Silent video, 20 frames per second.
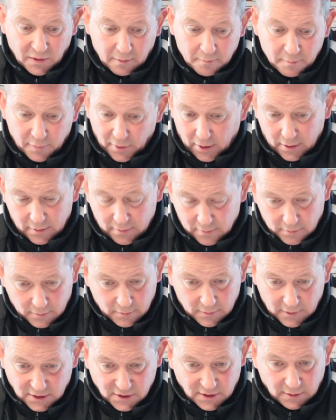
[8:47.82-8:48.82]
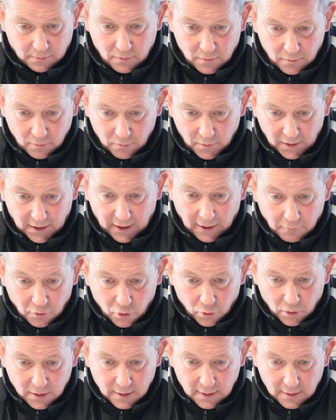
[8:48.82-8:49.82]
But listen, we keep
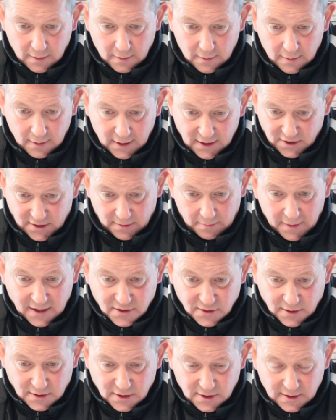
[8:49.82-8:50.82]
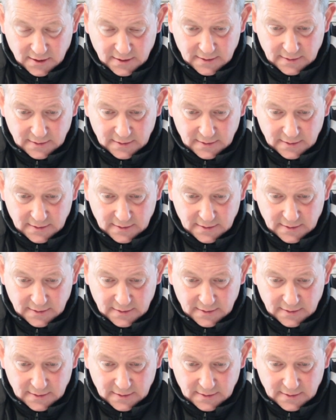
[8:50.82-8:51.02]
going. That's the message.